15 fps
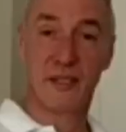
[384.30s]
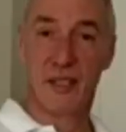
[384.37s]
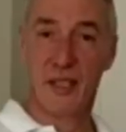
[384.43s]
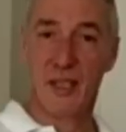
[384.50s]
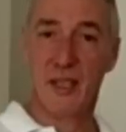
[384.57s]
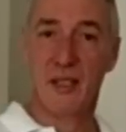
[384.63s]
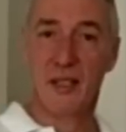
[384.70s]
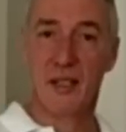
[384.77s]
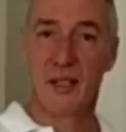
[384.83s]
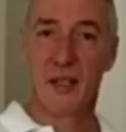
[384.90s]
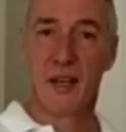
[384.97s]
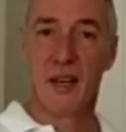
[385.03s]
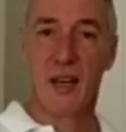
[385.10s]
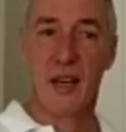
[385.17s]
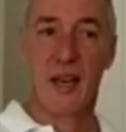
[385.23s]
to eat
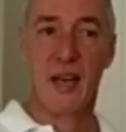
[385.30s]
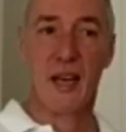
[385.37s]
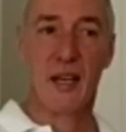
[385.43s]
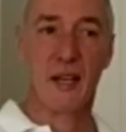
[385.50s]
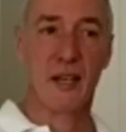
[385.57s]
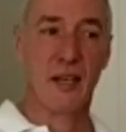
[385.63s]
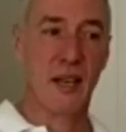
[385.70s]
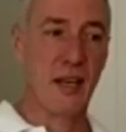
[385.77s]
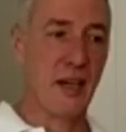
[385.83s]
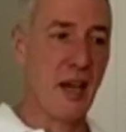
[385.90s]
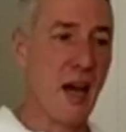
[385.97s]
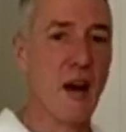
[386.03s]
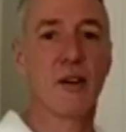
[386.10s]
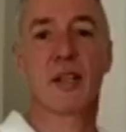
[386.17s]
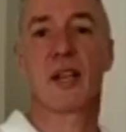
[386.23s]
and
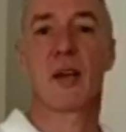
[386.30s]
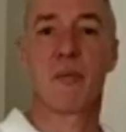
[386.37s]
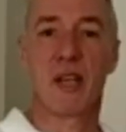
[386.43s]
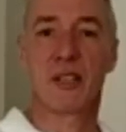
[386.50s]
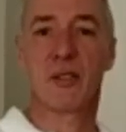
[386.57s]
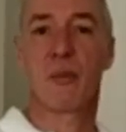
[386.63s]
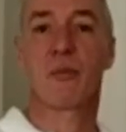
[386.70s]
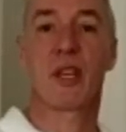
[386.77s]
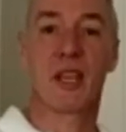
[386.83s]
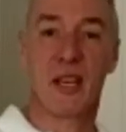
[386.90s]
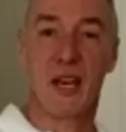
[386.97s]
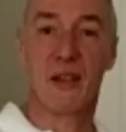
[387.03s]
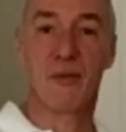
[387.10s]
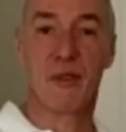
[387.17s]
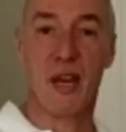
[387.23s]
how can I make something
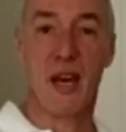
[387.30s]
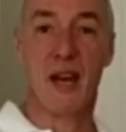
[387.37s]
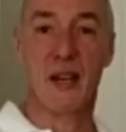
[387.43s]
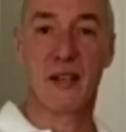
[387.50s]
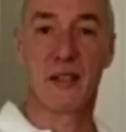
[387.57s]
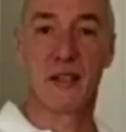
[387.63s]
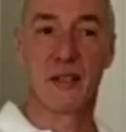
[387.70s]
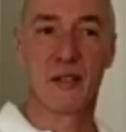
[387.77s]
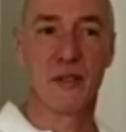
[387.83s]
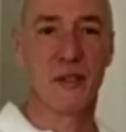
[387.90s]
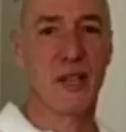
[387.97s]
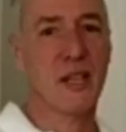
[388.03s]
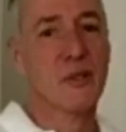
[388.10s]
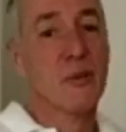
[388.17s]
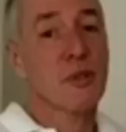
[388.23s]
out of that. So
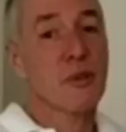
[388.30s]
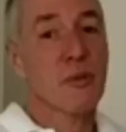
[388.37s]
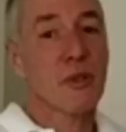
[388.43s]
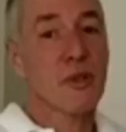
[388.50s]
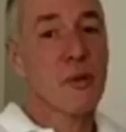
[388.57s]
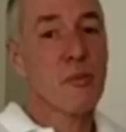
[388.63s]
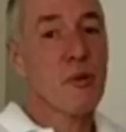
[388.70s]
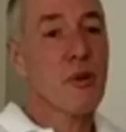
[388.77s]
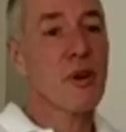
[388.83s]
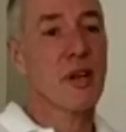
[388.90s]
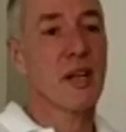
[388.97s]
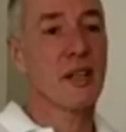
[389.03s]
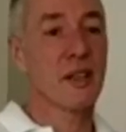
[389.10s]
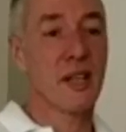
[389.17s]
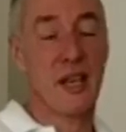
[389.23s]
that's what's really
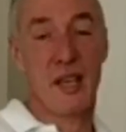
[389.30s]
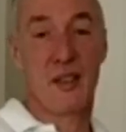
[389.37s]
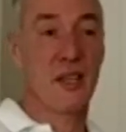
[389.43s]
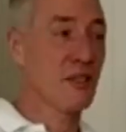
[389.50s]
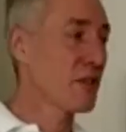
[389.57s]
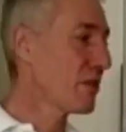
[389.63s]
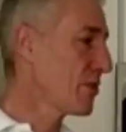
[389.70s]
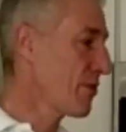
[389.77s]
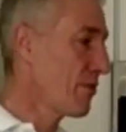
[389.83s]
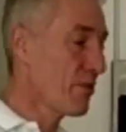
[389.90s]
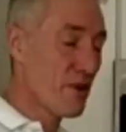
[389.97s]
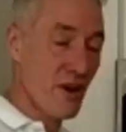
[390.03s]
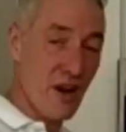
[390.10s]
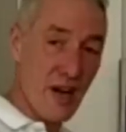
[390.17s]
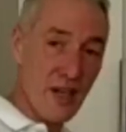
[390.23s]
important, and this is
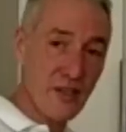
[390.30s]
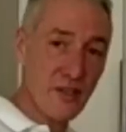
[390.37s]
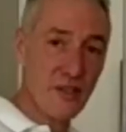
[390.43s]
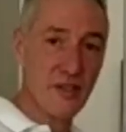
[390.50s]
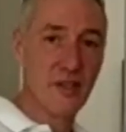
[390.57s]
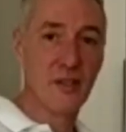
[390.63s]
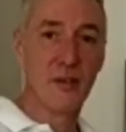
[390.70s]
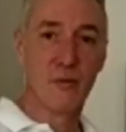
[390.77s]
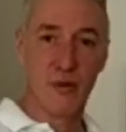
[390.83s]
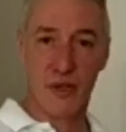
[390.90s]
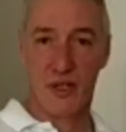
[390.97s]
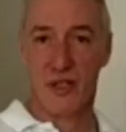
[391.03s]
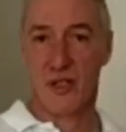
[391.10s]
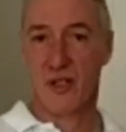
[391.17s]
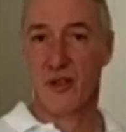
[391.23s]
for us. We're
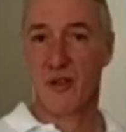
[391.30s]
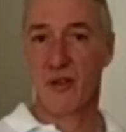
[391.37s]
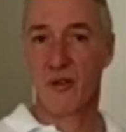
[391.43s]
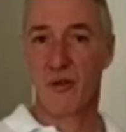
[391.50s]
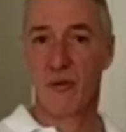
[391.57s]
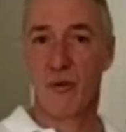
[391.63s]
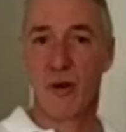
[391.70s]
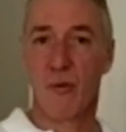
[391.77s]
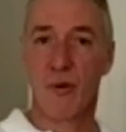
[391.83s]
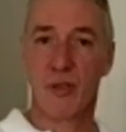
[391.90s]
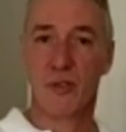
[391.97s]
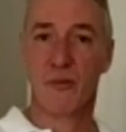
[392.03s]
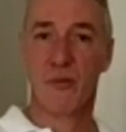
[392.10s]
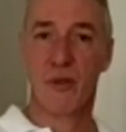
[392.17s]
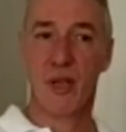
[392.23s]
going to show you what
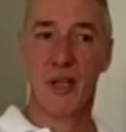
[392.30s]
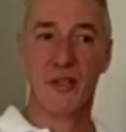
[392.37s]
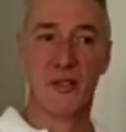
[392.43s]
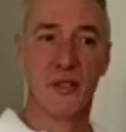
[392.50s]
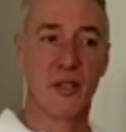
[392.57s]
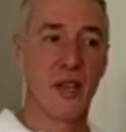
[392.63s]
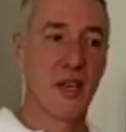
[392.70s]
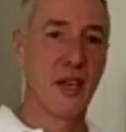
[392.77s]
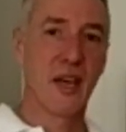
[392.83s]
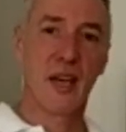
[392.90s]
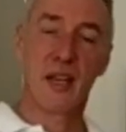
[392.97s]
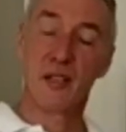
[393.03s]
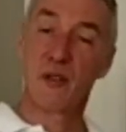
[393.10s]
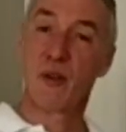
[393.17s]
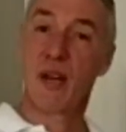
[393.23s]
works for us,
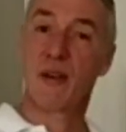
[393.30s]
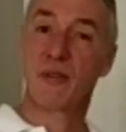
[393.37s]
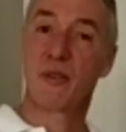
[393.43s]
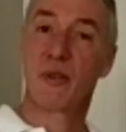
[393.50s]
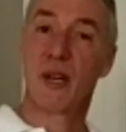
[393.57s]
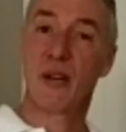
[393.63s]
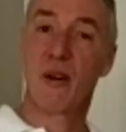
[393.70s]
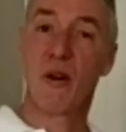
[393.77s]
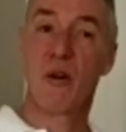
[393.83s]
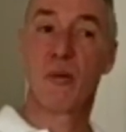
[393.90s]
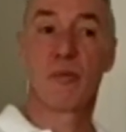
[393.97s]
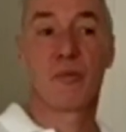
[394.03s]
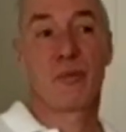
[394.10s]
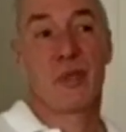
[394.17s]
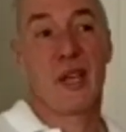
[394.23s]
and you have to at
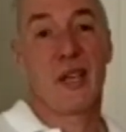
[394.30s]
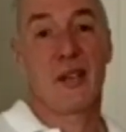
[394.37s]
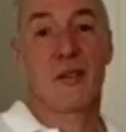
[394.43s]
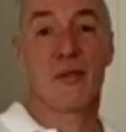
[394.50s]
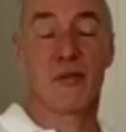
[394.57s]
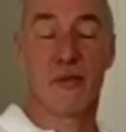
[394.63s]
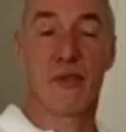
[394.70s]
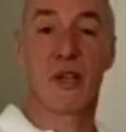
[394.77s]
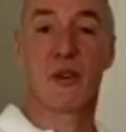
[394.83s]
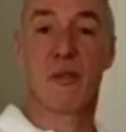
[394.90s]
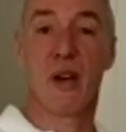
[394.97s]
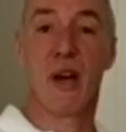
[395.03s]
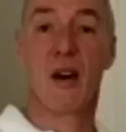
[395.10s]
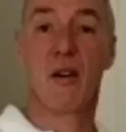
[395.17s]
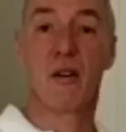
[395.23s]
home like figure
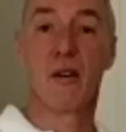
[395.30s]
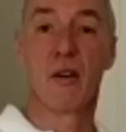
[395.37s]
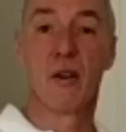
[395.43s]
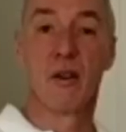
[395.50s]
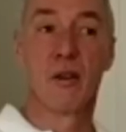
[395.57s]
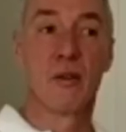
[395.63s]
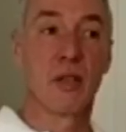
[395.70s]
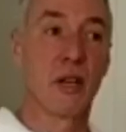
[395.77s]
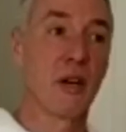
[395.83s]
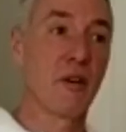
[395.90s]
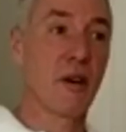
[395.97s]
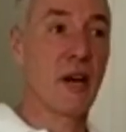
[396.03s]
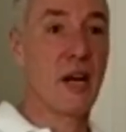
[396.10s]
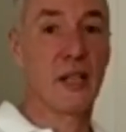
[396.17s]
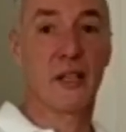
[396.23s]
out, you
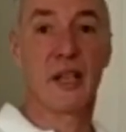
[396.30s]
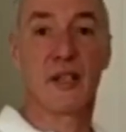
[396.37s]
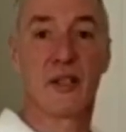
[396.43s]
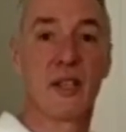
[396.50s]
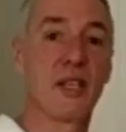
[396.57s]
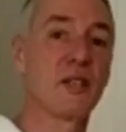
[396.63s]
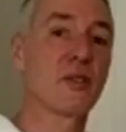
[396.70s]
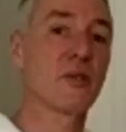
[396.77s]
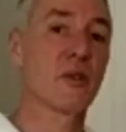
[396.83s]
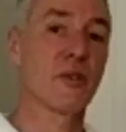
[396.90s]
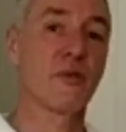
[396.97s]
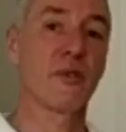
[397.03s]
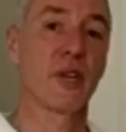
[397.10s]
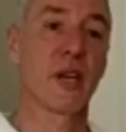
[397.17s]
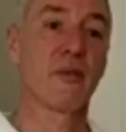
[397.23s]
know, I like these sort of
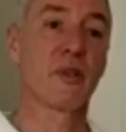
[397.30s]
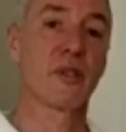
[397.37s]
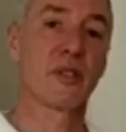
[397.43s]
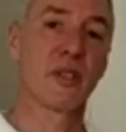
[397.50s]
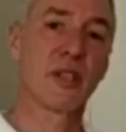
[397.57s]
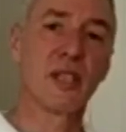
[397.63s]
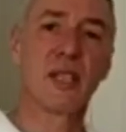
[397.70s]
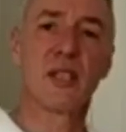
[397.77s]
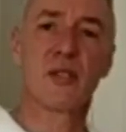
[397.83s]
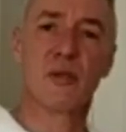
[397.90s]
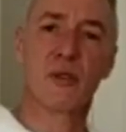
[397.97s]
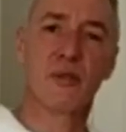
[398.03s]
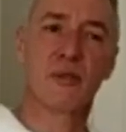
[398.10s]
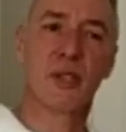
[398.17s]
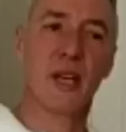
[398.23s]
flavors and these
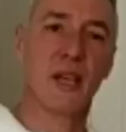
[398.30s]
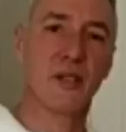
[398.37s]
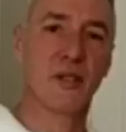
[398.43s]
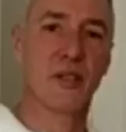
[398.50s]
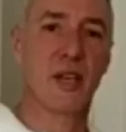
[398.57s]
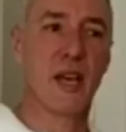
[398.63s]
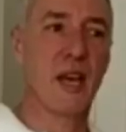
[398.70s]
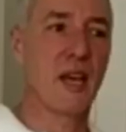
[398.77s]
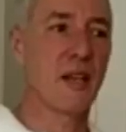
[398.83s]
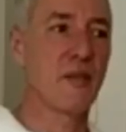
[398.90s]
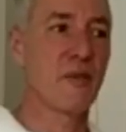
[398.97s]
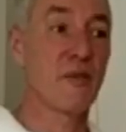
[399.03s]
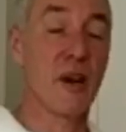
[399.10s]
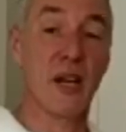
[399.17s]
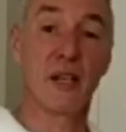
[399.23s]
sort of tastes, and
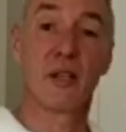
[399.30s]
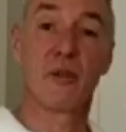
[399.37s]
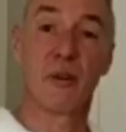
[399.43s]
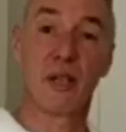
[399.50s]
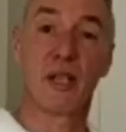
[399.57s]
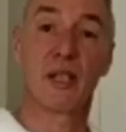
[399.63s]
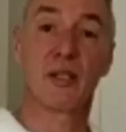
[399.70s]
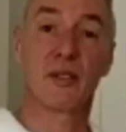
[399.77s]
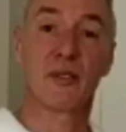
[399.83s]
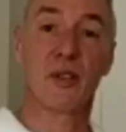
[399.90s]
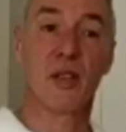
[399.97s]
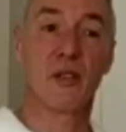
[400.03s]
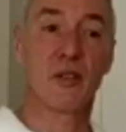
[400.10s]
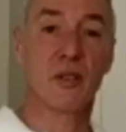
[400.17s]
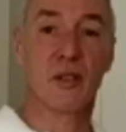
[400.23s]
find ingredients
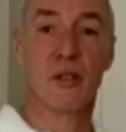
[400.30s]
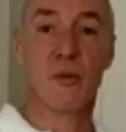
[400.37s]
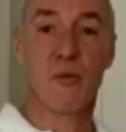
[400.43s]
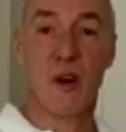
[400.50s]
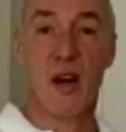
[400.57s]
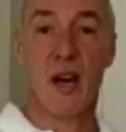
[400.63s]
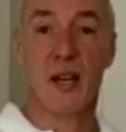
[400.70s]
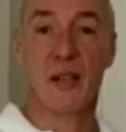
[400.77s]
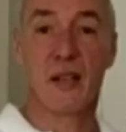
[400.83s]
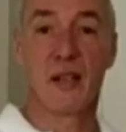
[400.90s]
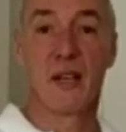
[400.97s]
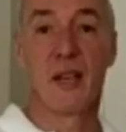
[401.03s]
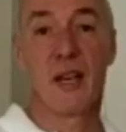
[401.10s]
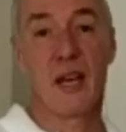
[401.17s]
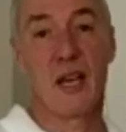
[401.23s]
that you can combine
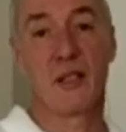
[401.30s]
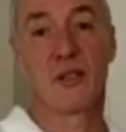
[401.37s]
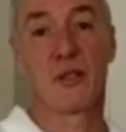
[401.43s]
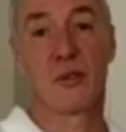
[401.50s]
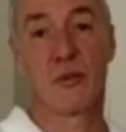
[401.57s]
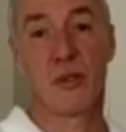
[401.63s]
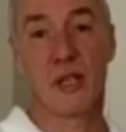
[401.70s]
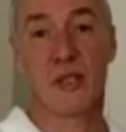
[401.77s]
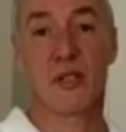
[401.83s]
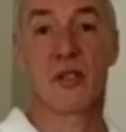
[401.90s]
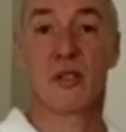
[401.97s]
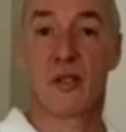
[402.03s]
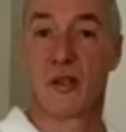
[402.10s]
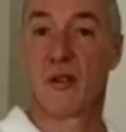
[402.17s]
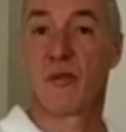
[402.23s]
and do
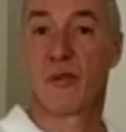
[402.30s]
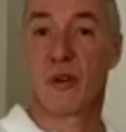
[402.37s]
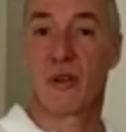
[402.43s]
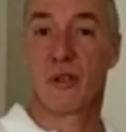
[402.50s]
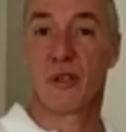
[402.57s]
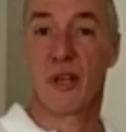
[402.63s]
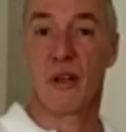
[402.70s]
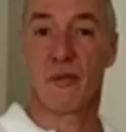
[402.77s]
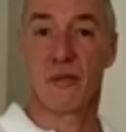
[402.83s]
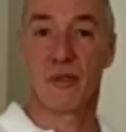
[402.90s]
this for yourself.